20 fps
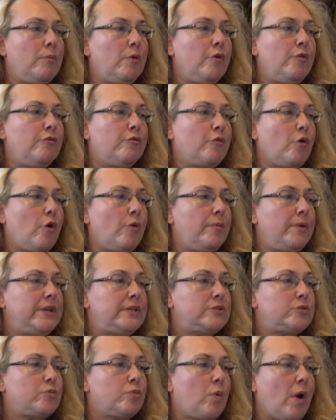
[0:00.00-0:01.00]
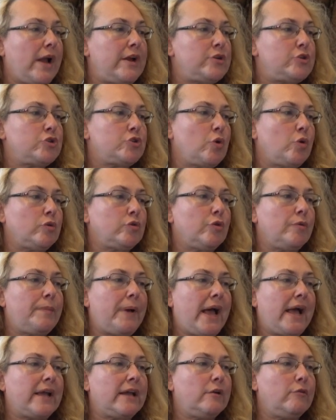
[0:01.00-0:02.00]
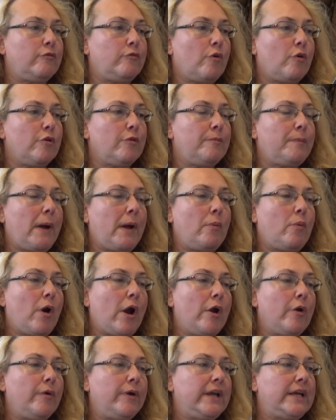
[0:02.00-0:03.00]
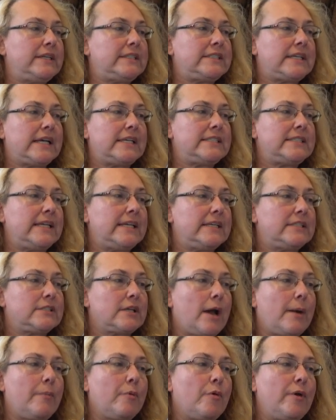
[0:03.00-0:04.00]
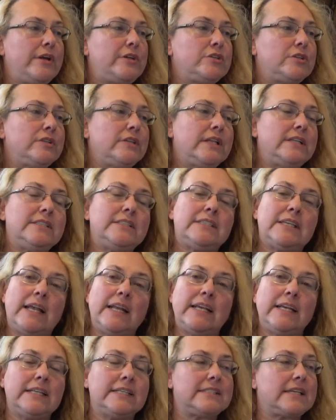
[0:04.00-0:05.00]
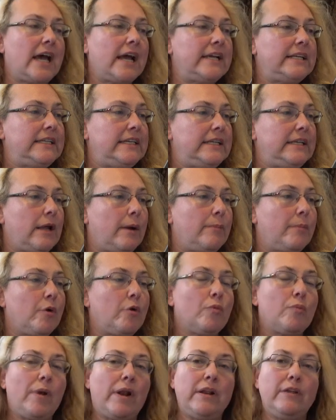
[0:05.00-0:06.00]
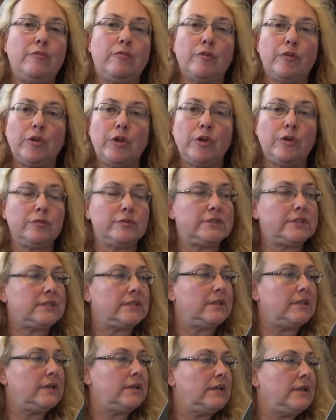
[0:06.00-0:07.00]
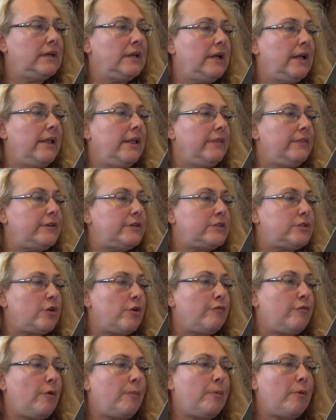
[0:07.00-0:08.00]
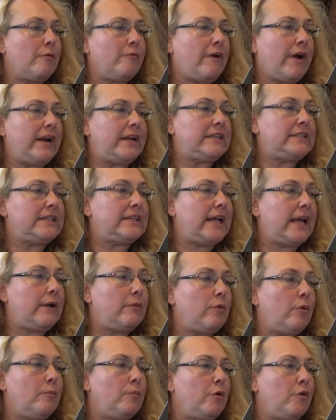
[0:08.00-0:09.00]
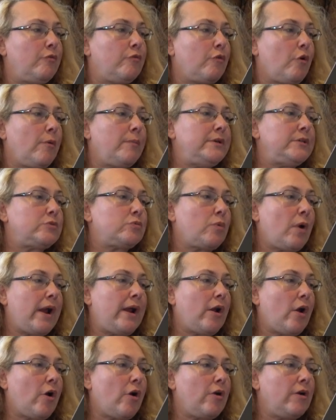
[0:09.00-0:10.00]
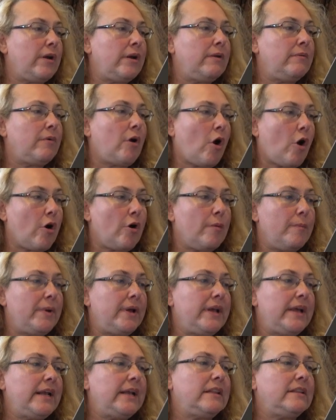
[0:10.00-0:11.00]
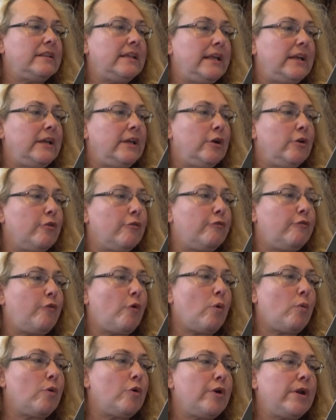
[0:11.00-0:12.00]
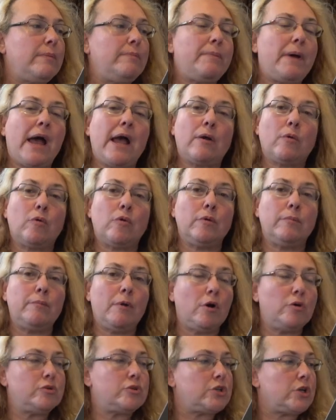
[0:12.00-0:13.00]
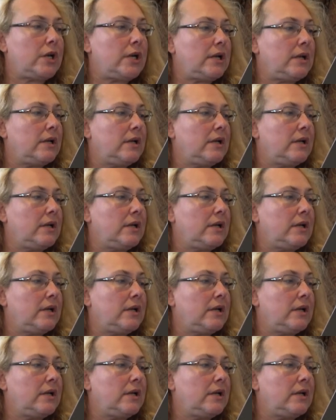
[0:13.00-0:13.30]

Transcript: move Robi's right shoulder back and forth by wiring it, testing its operation, then setting its ID number ready for use. The servo provided today will move Robi's right arm in a linear forward and backward motion.